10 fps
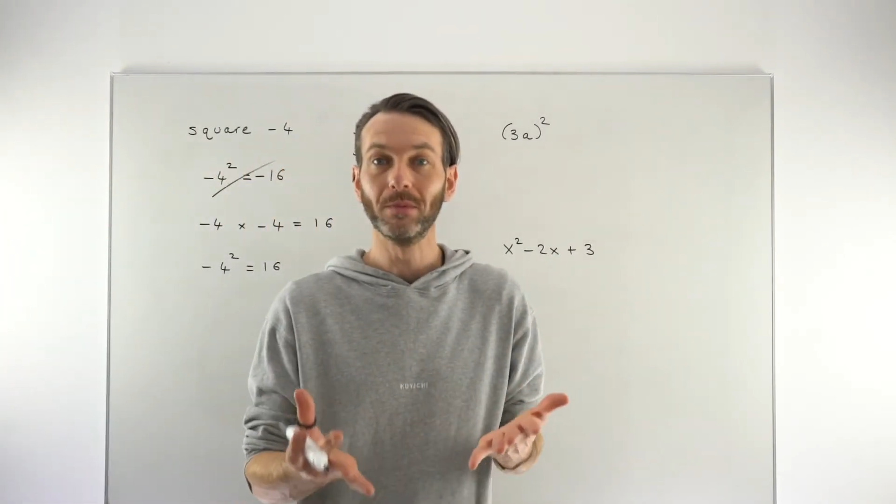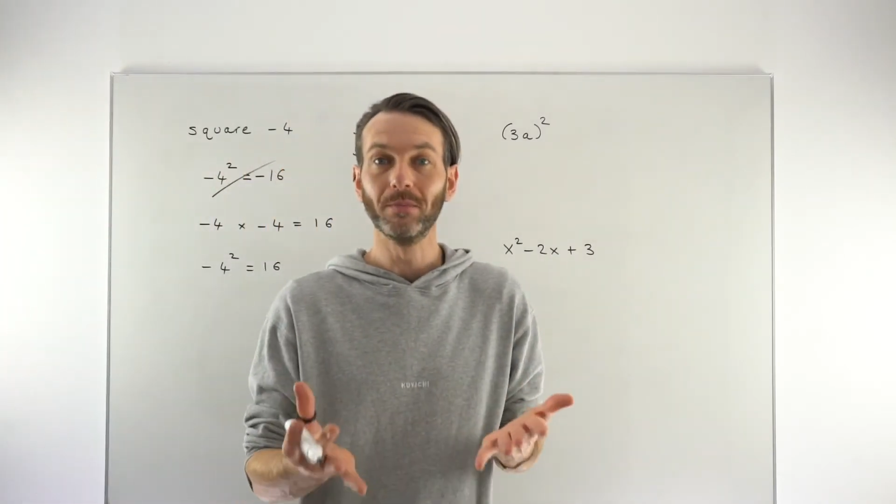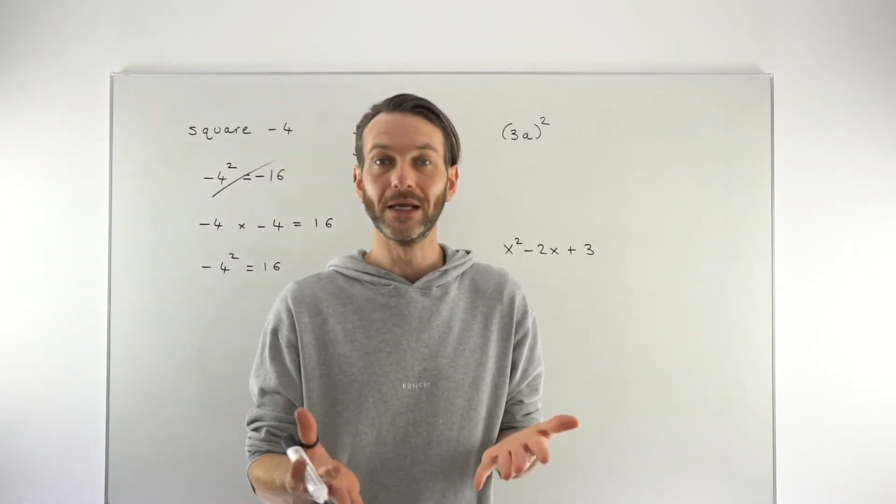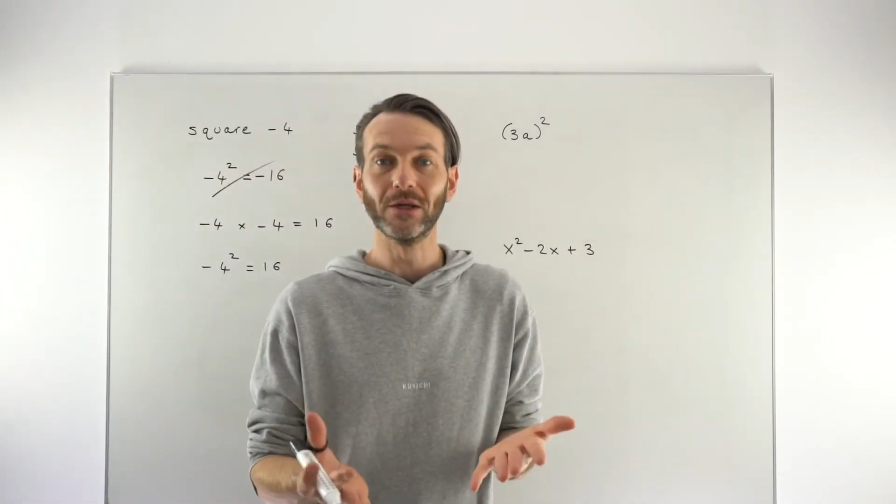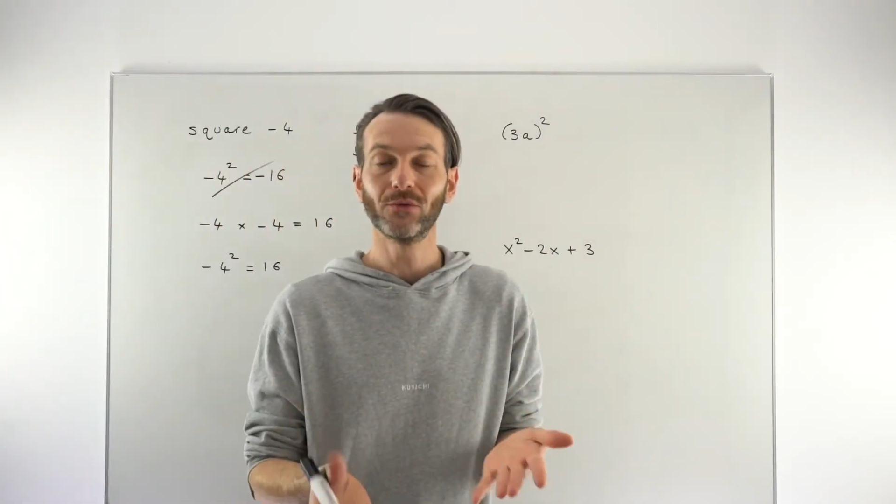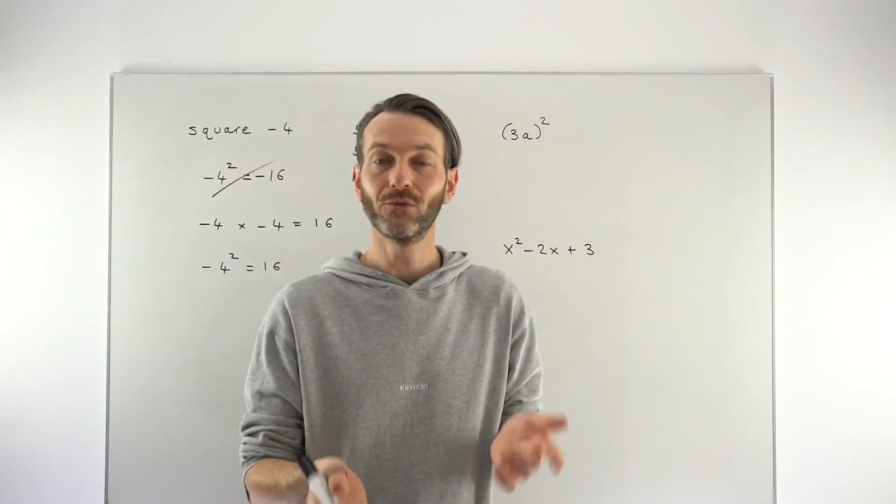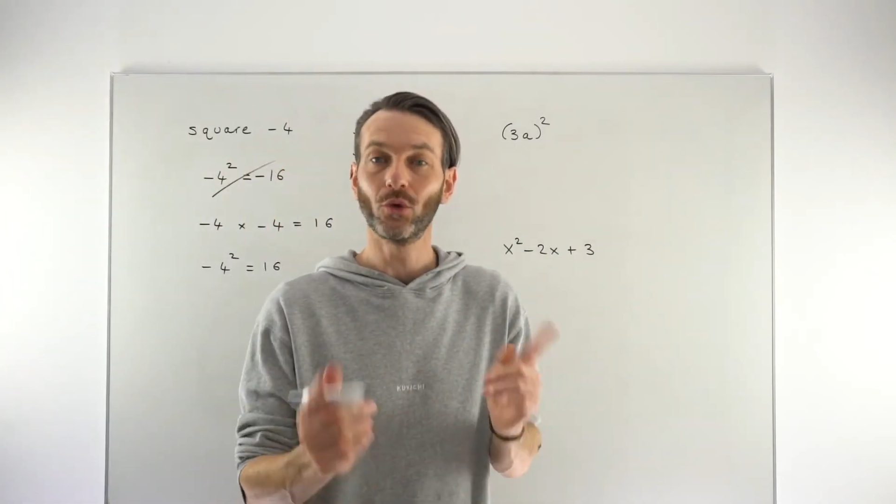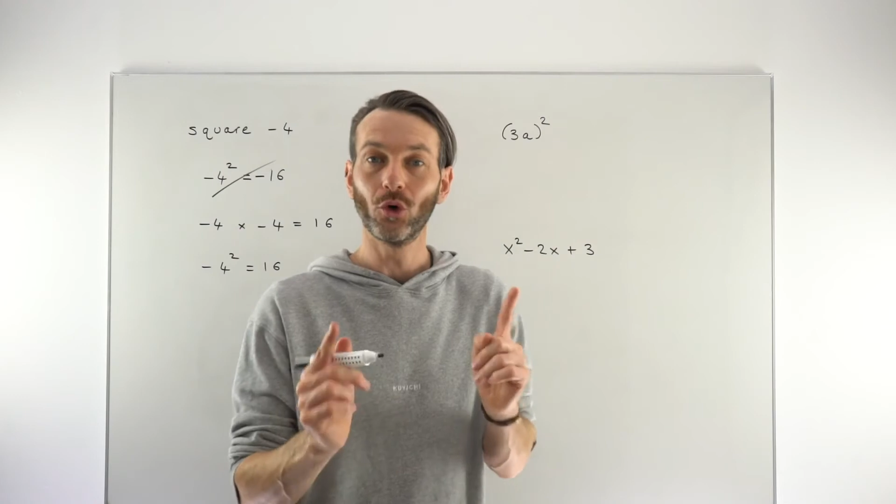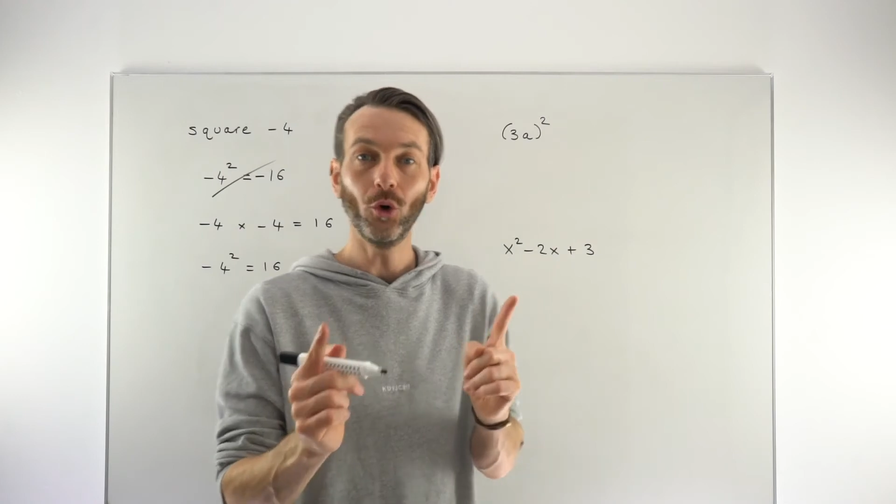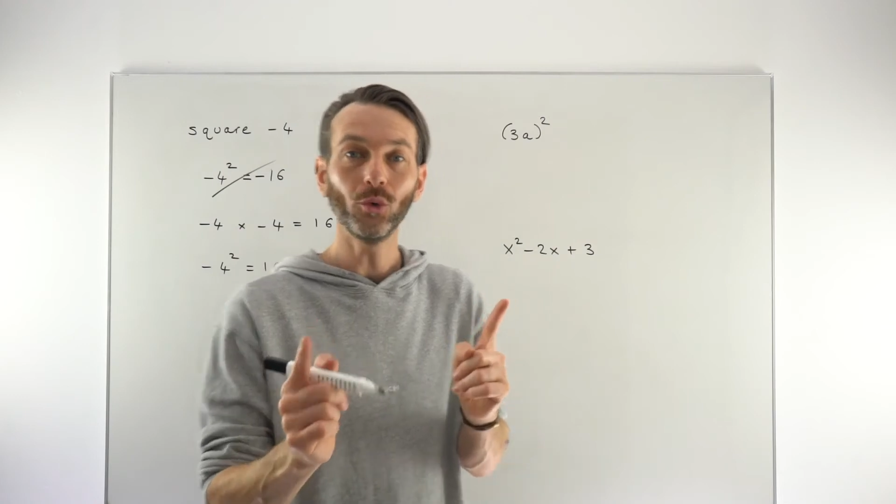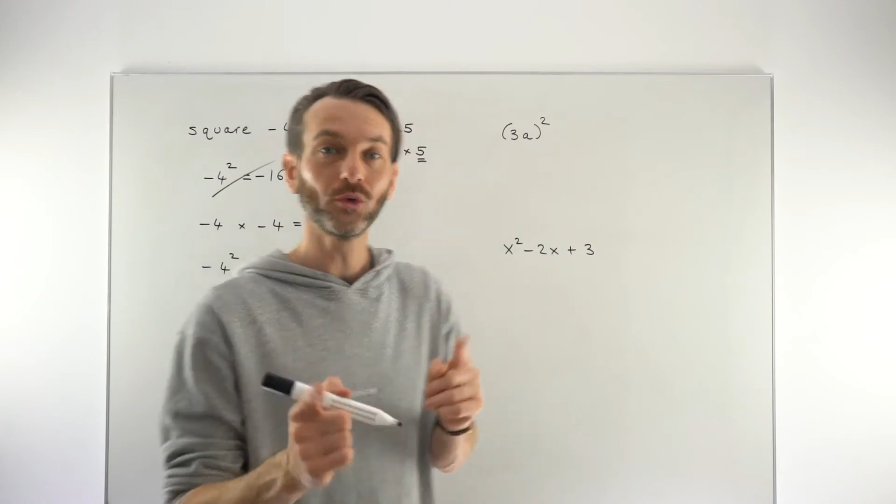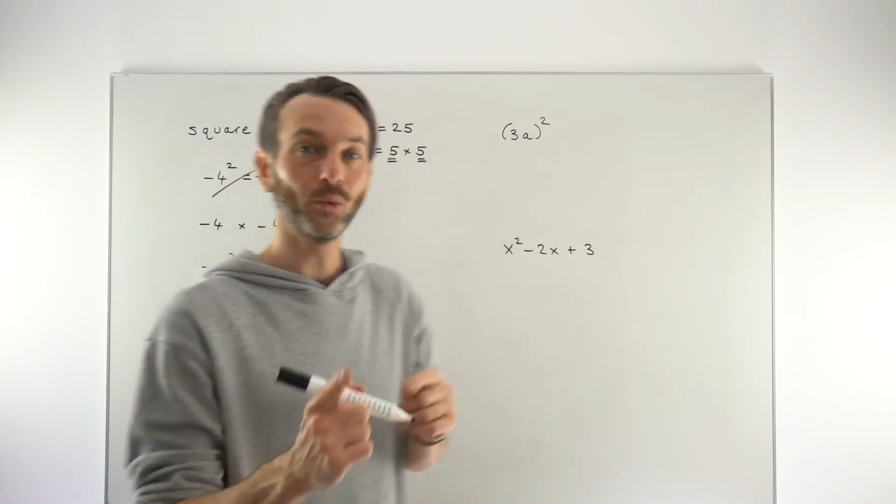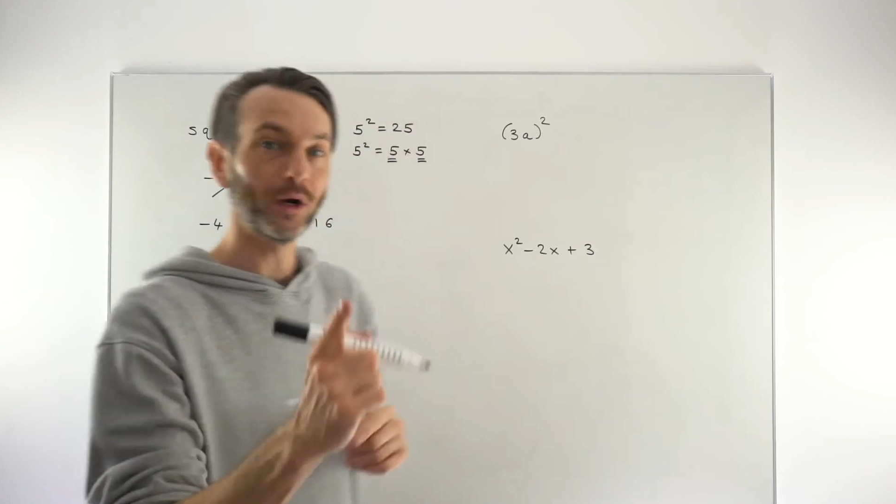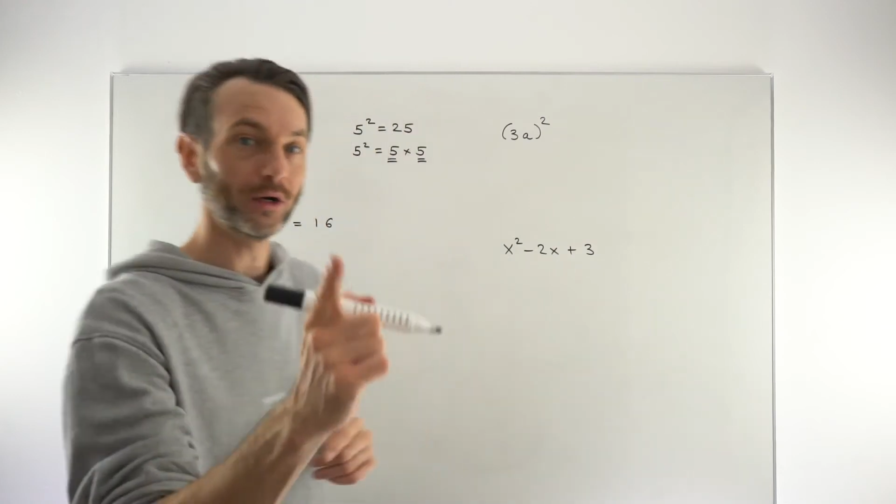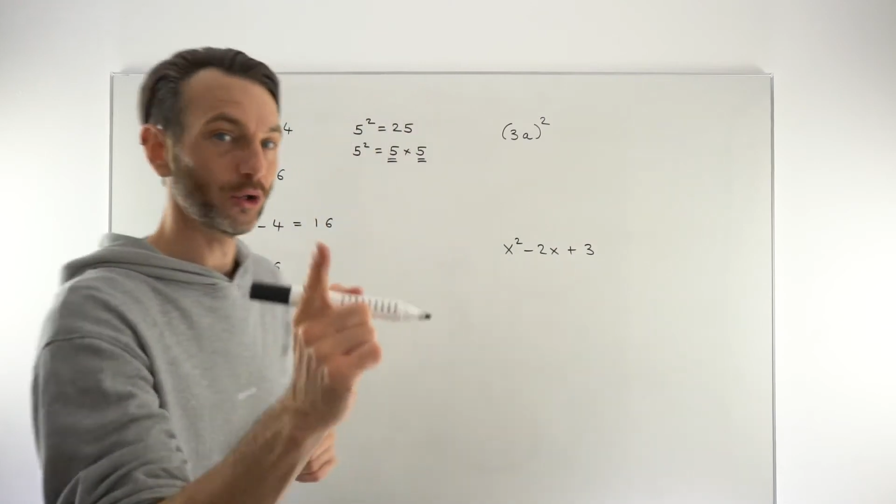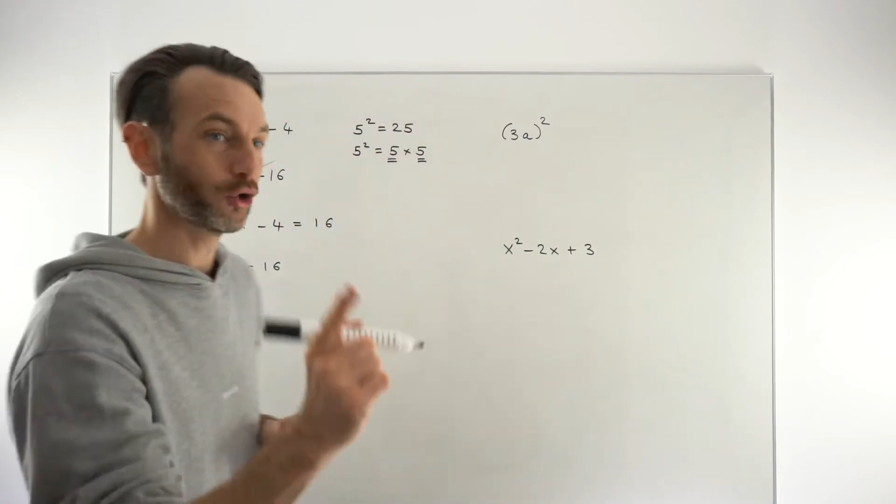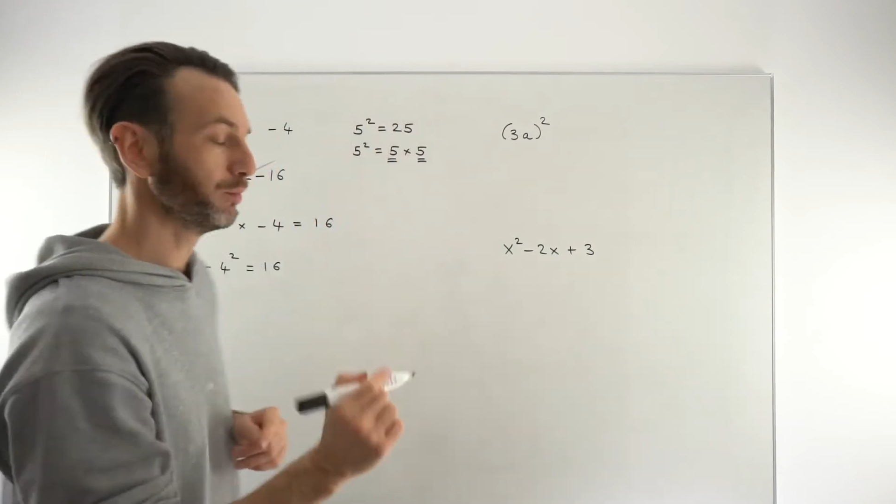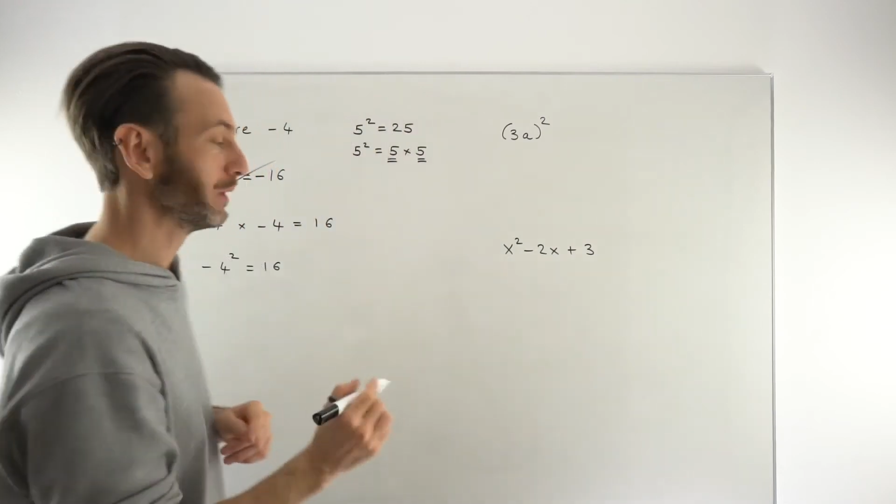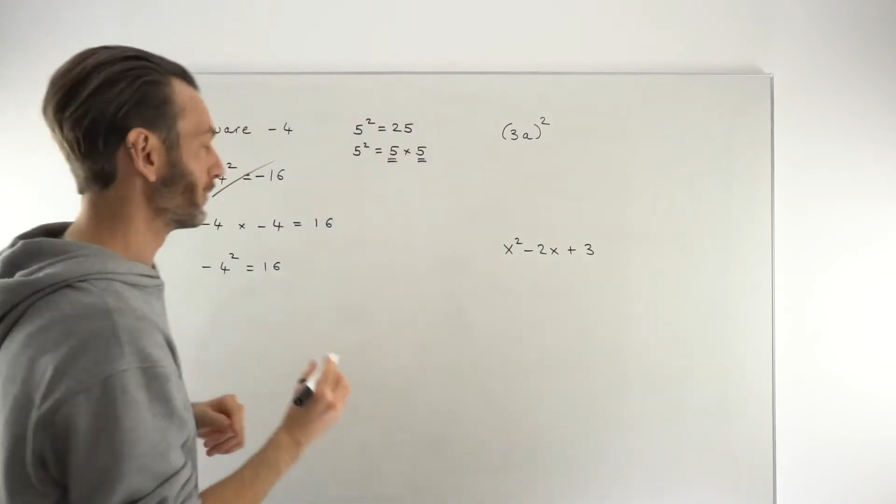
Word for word: minus 4 all squared, and it should be